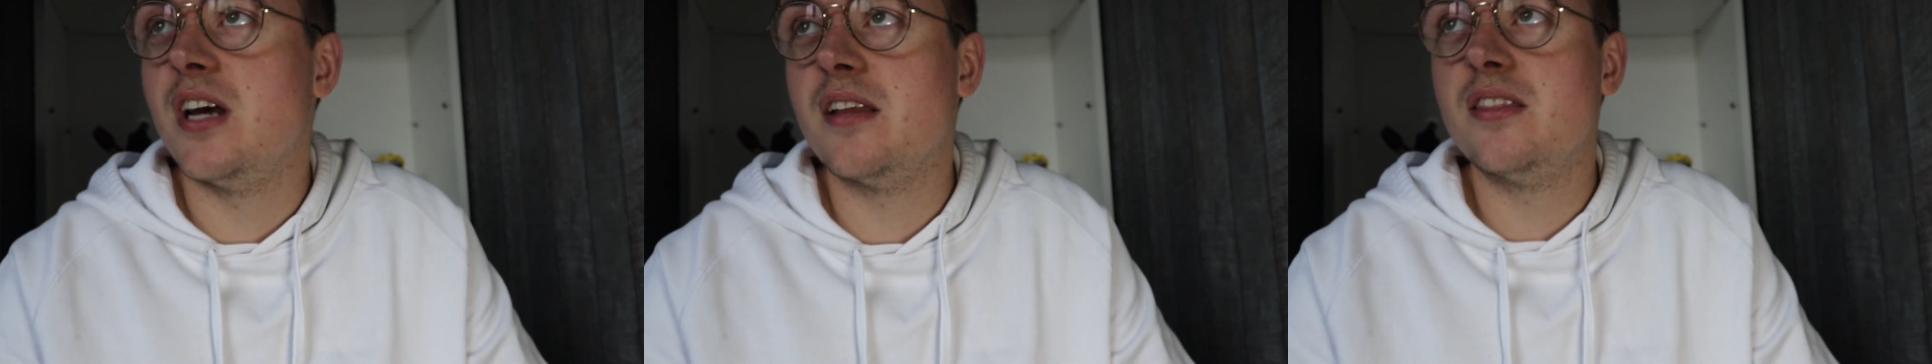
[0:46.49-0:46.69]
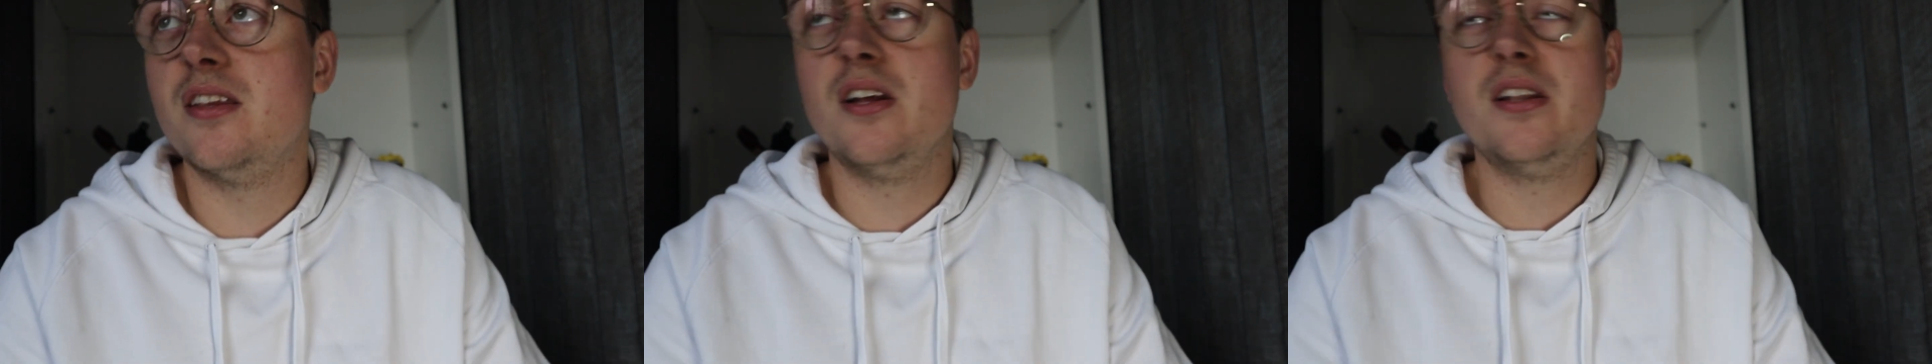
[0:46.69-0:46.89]

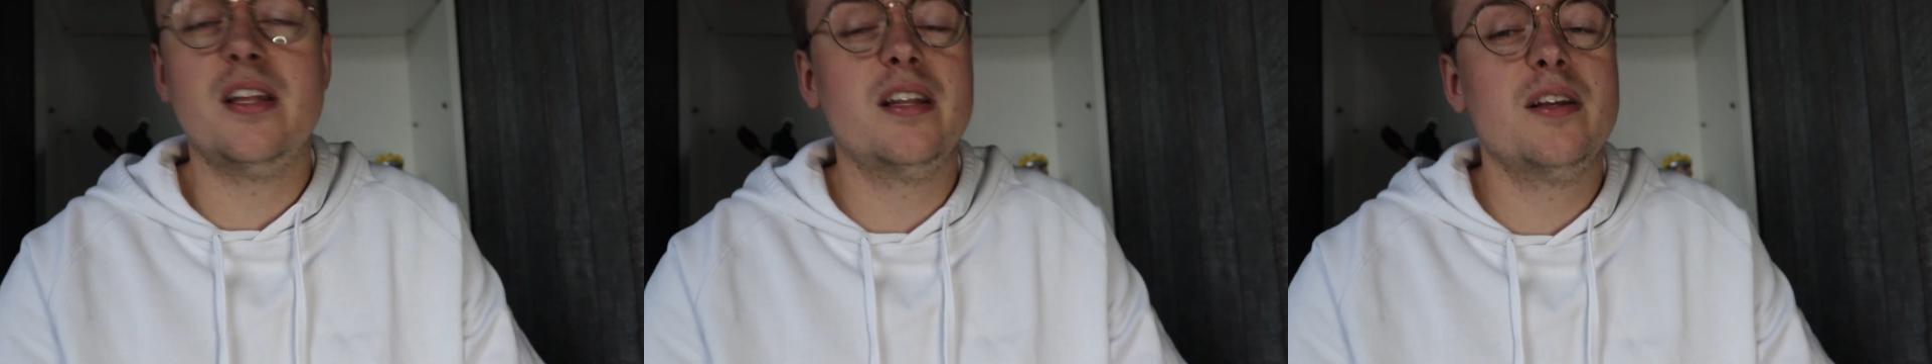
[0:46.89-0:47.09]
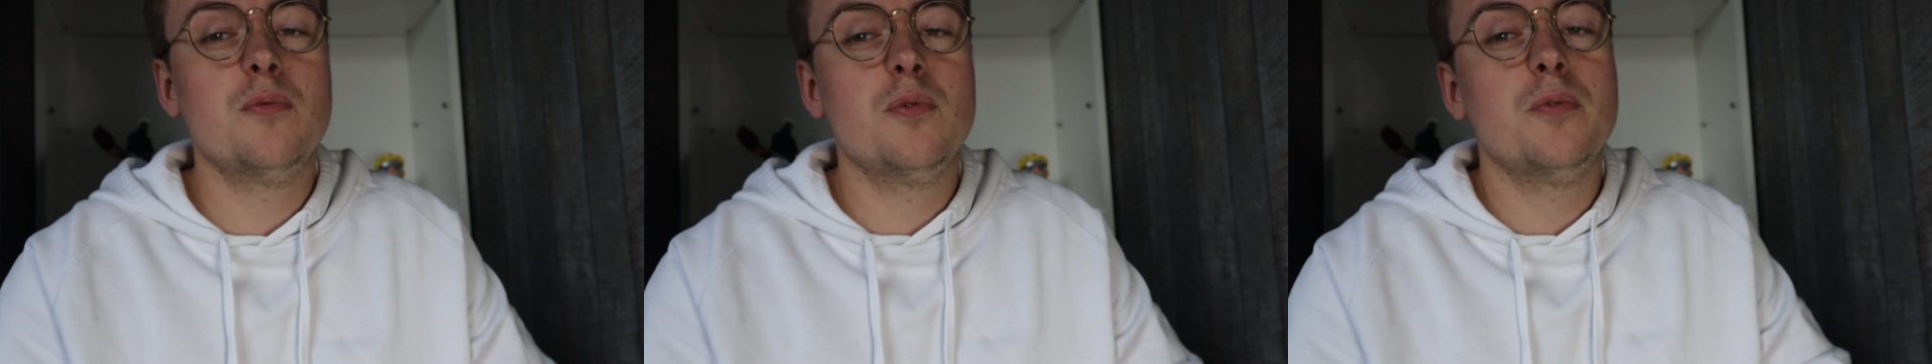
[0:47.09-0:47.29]
I thought
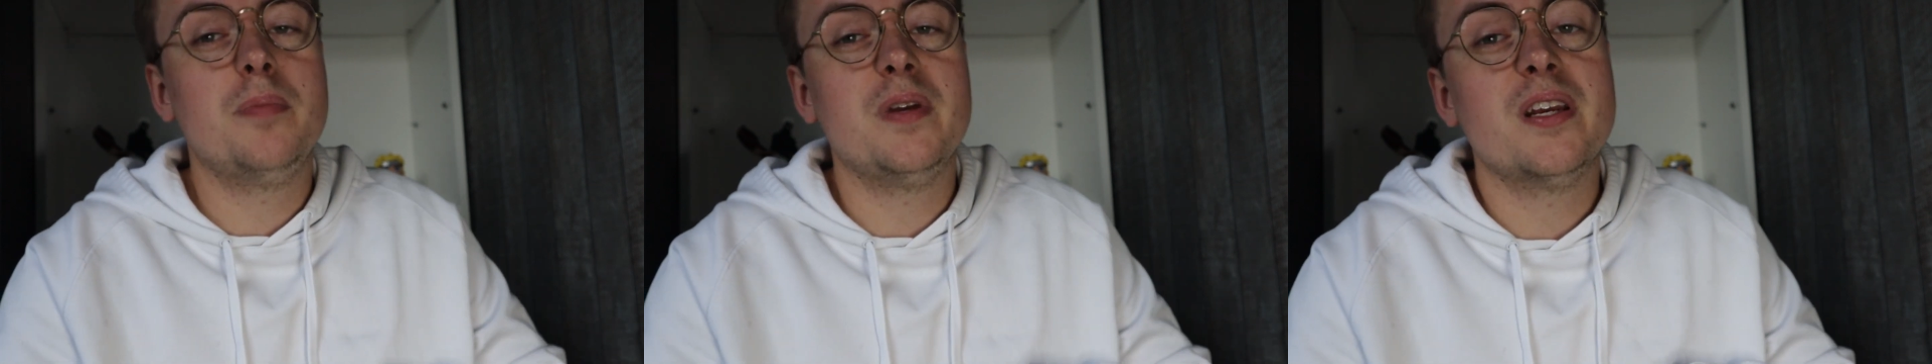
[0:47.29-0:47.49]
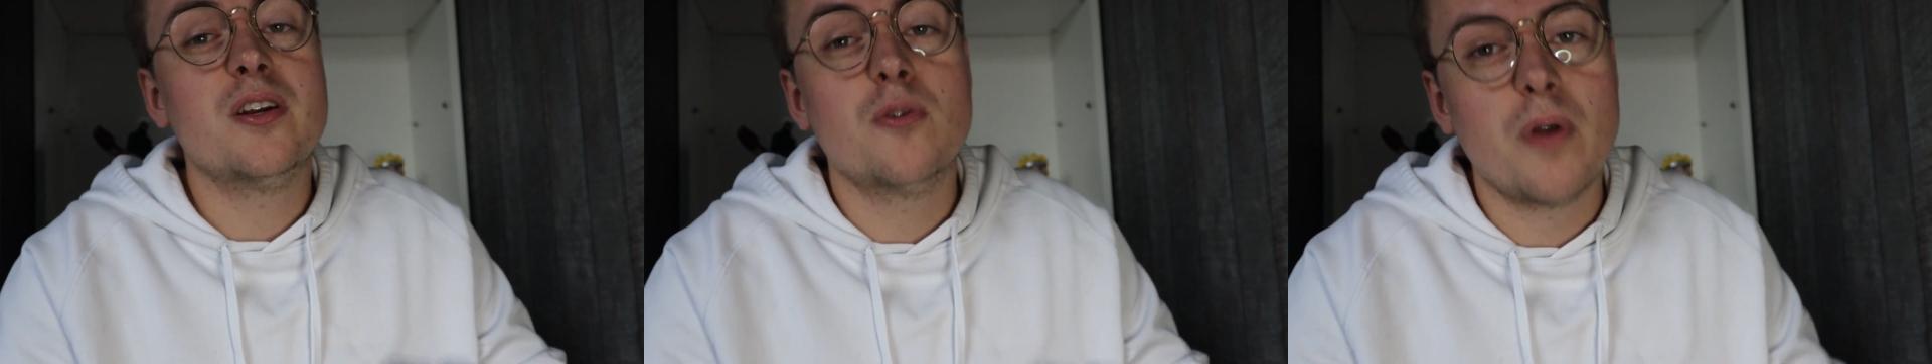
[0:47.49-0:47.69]
that it will
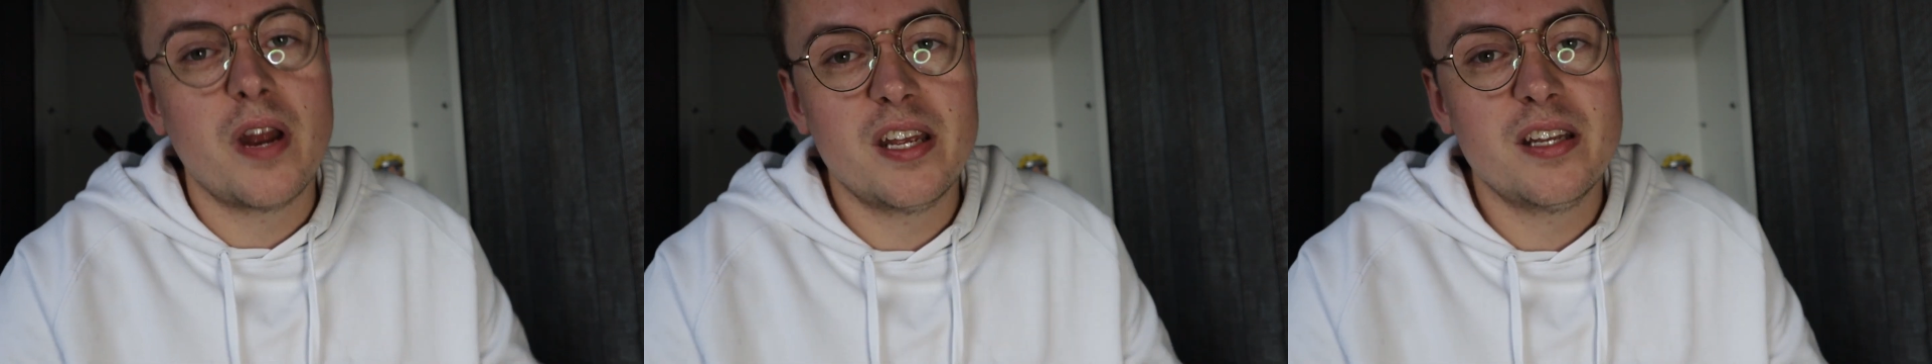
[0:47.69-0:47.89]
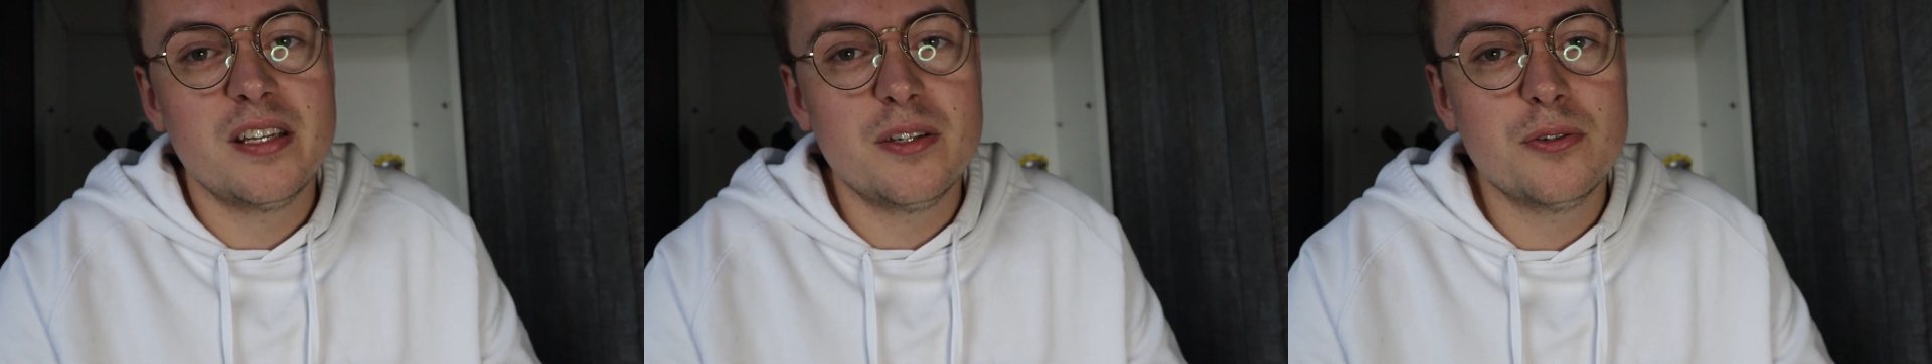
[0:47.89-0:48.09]
be
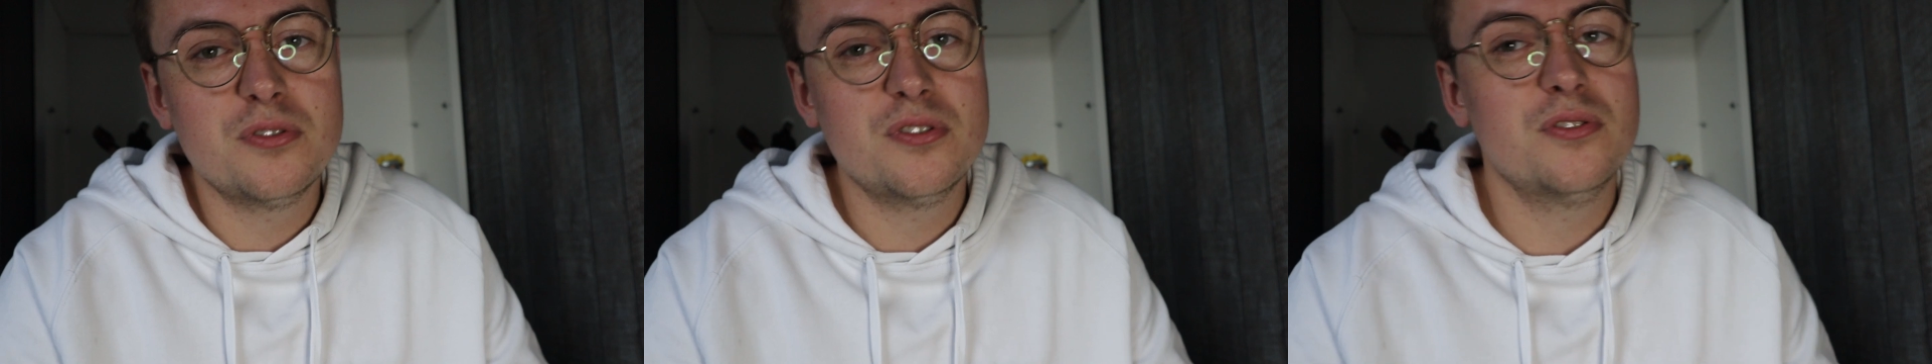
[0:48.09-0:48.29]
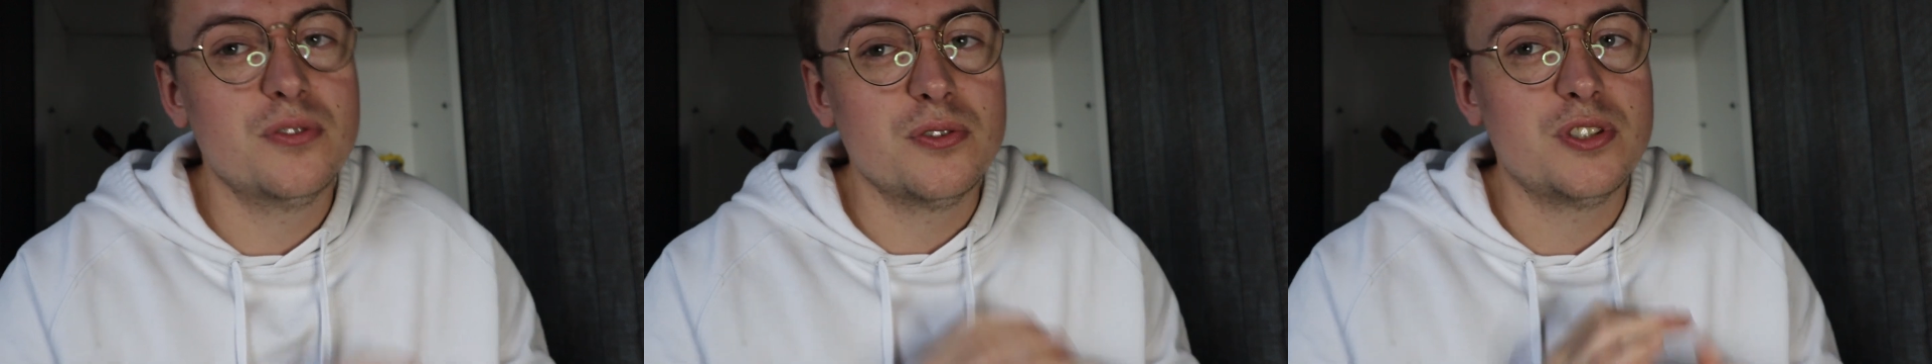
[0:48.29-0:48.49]
great
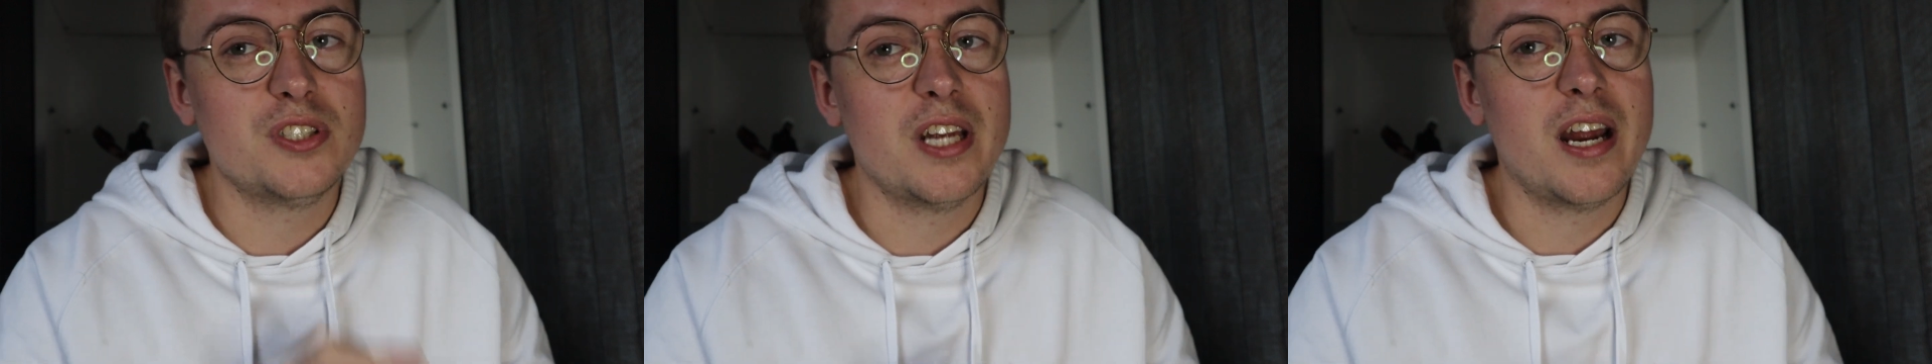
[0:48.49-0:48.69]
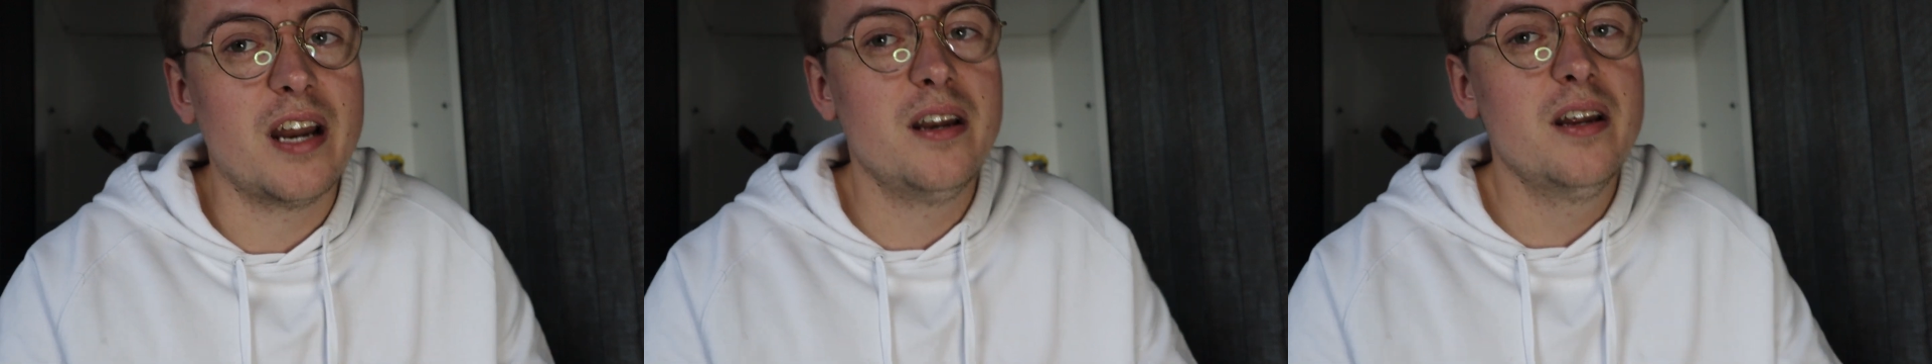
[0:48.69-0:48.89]
news to
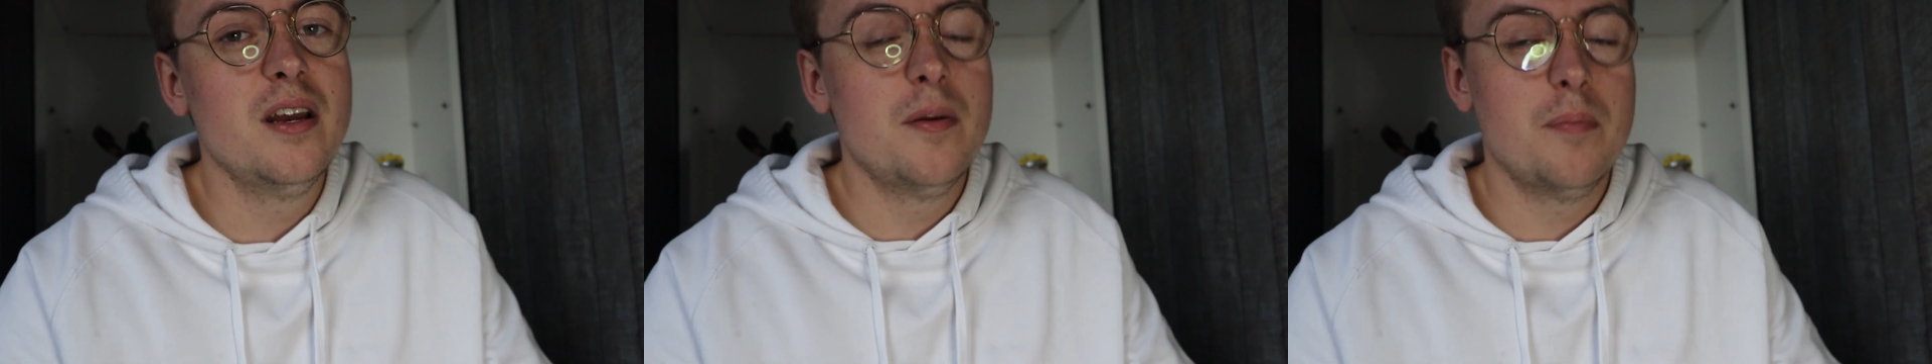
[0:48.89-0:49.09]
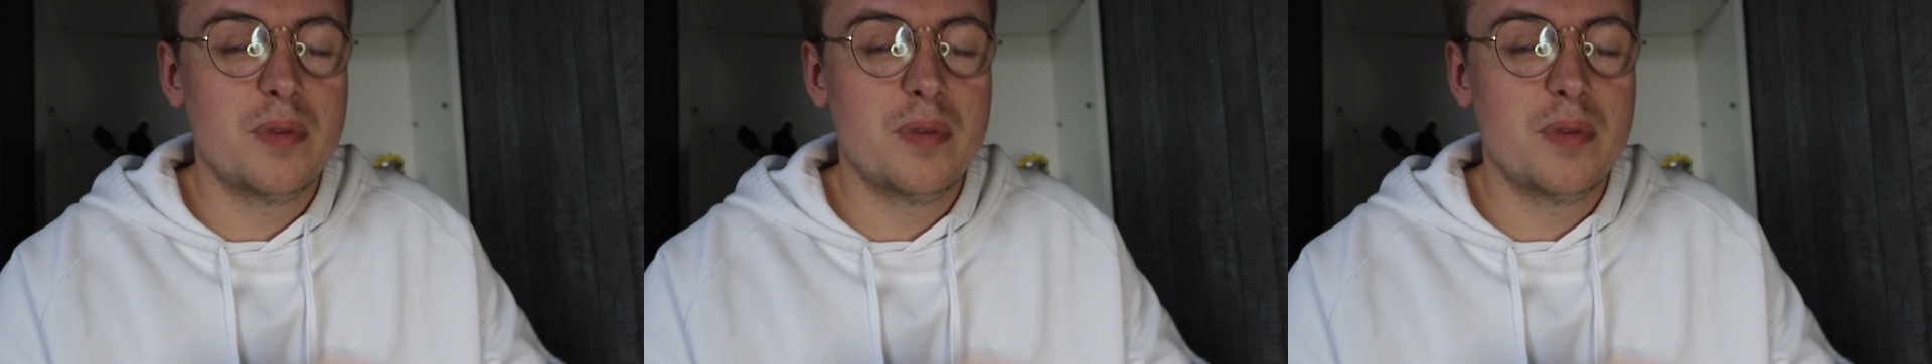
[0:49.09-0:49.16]
share